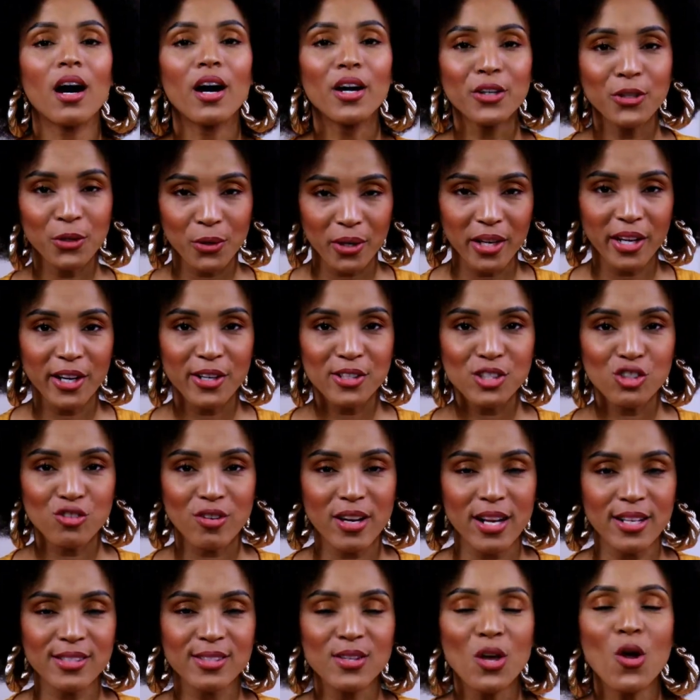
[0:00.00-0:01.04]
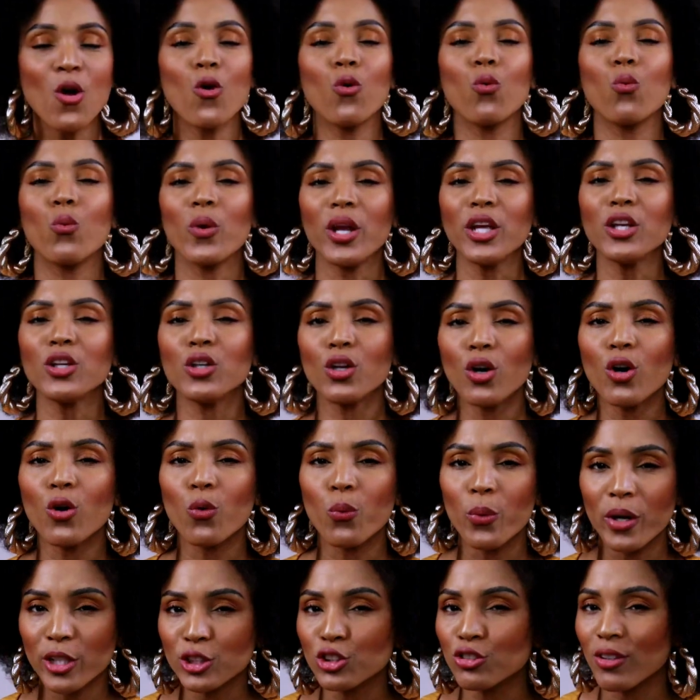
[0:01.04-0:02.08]
on your hair strands, we
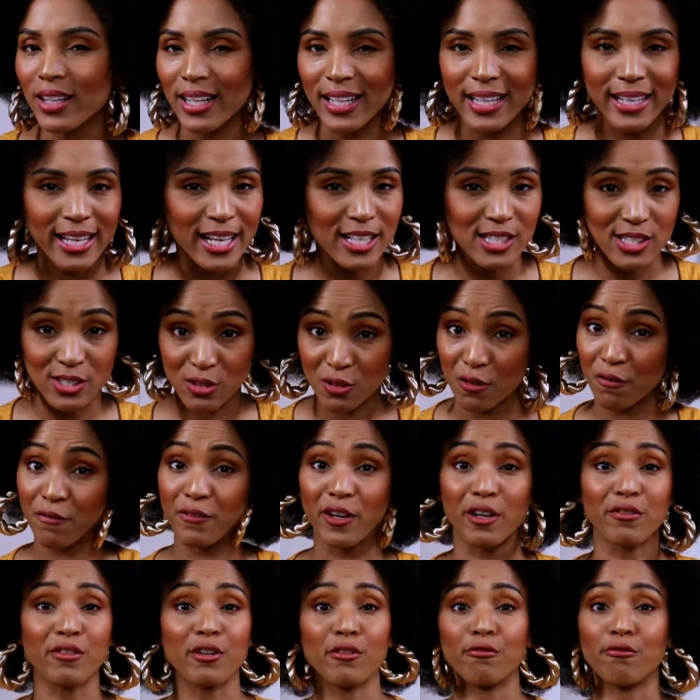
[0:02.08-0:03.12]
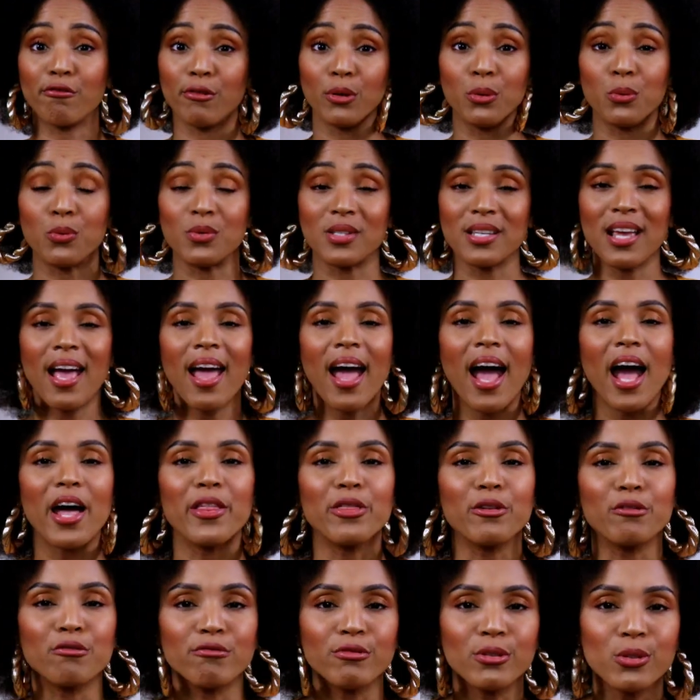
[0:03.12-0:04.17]
know we're trying to get to the very root,
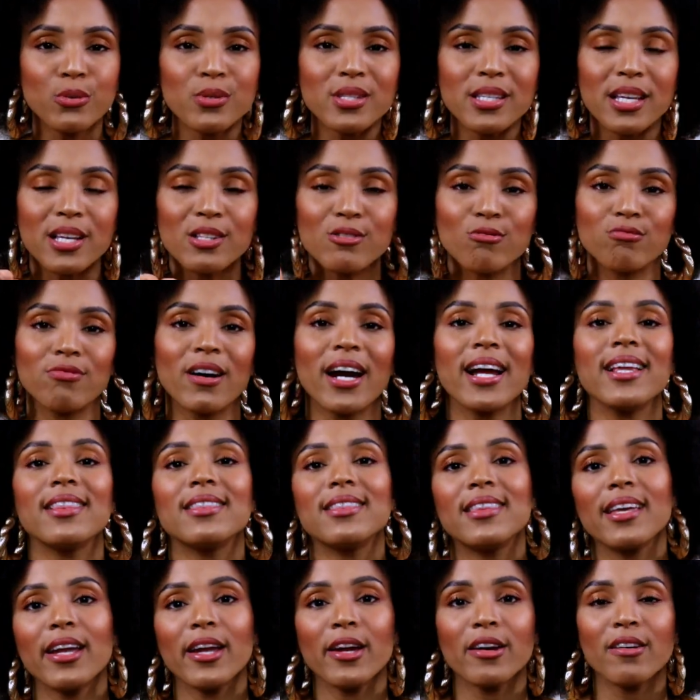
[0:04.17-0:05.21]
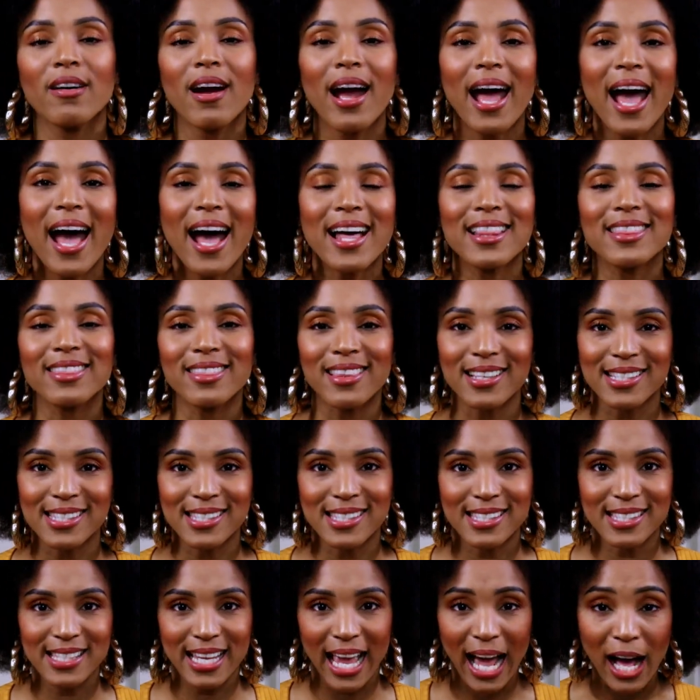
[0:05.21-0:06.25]
and the root is right there at the
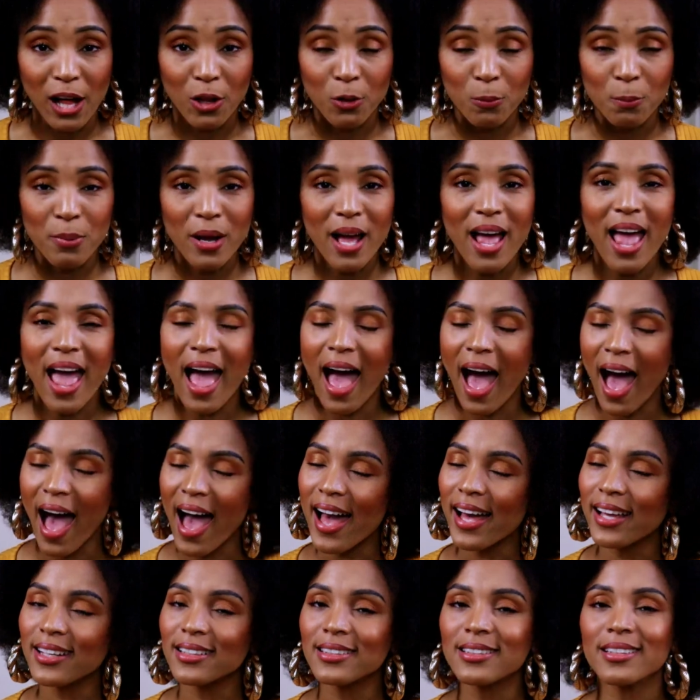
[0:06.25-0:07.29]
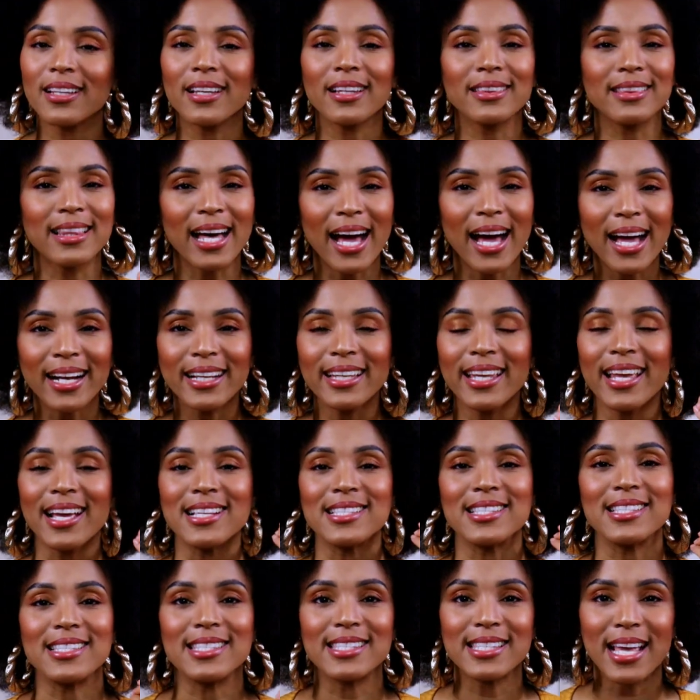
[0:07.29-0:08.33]
scalp, and that
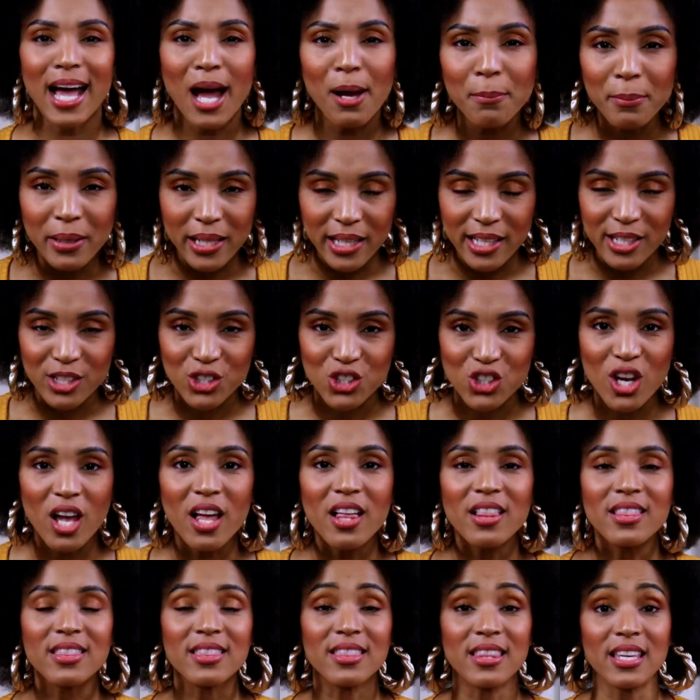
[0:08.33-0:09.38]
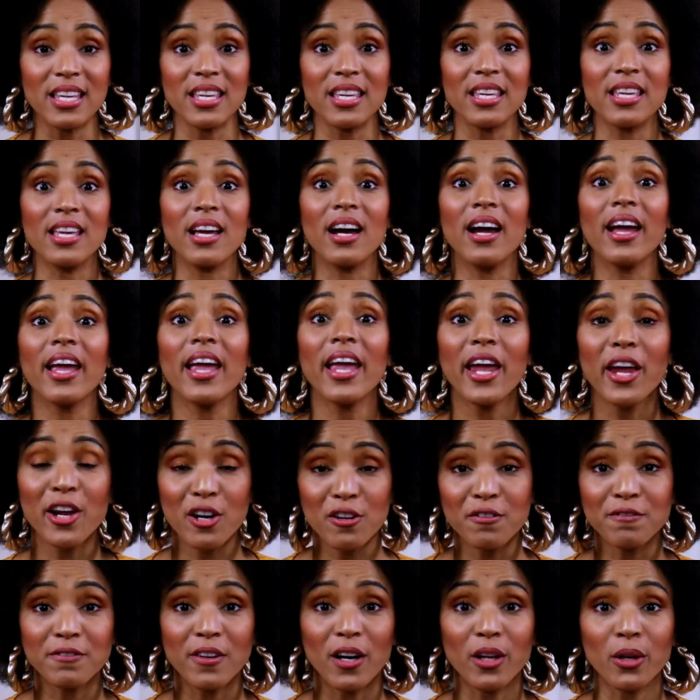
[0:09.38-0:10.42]
can damage the
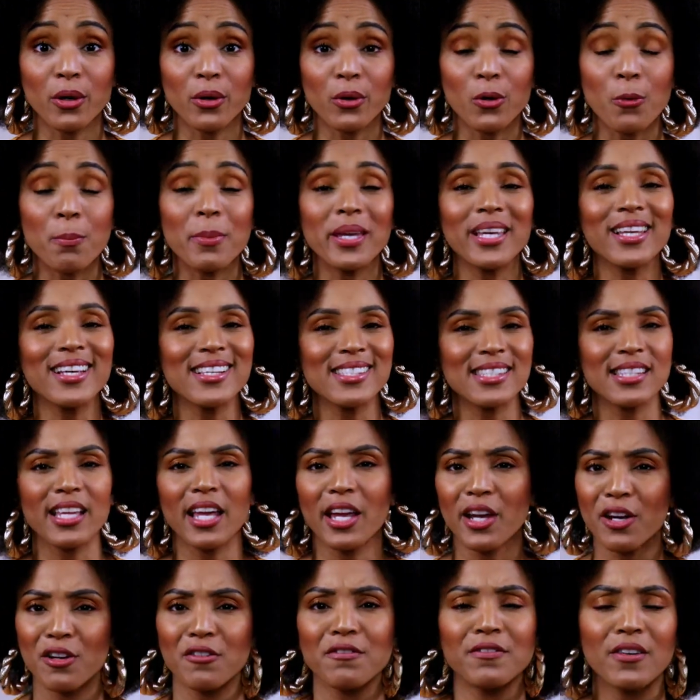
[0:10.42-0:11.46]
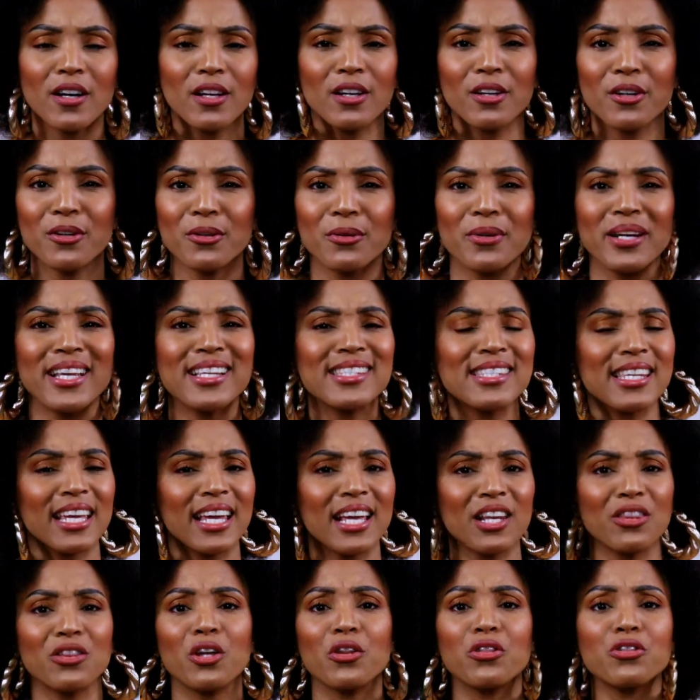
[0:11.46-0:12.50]
hair follicle because the hair follicle is
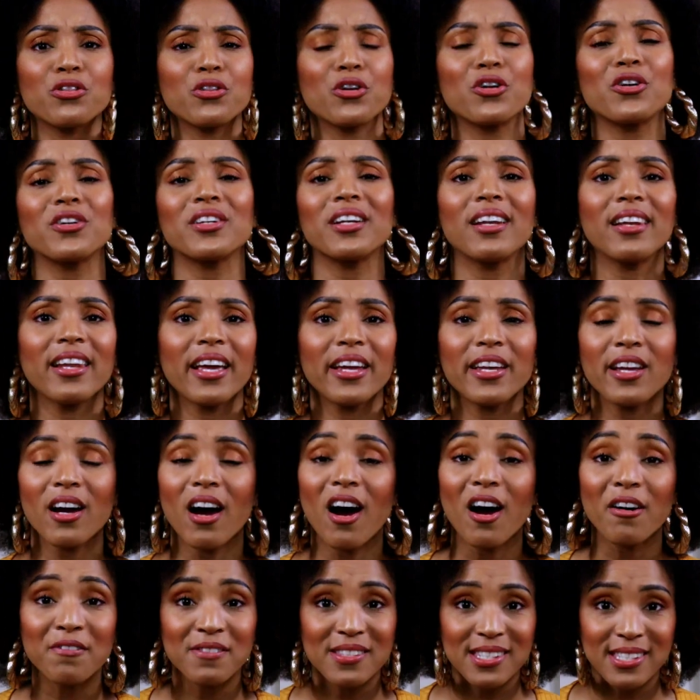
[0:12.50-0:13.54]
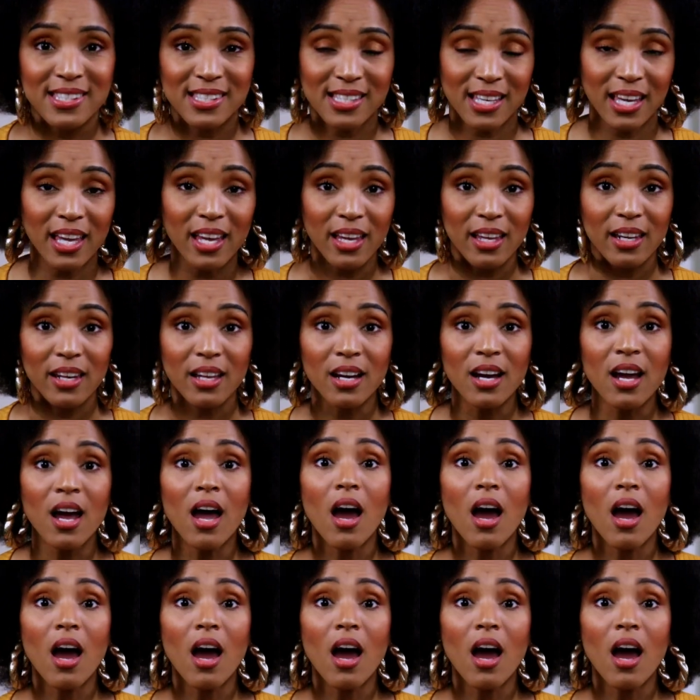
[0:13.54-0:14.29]
in the third layer of skin